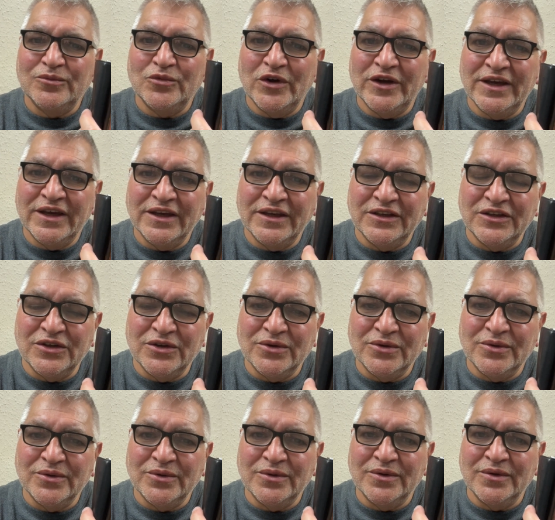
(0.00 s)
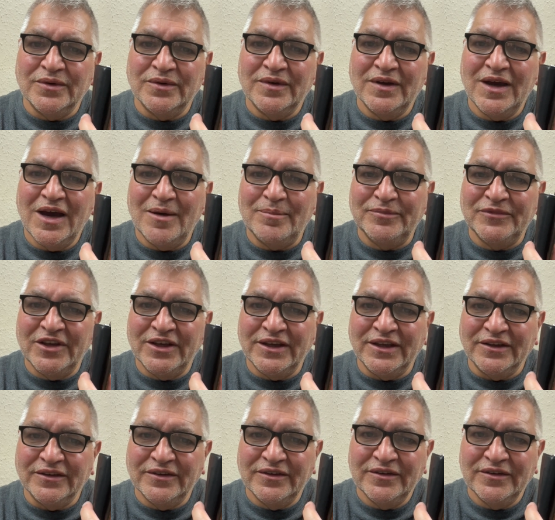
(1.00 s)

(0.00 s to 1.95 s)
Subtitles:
where you update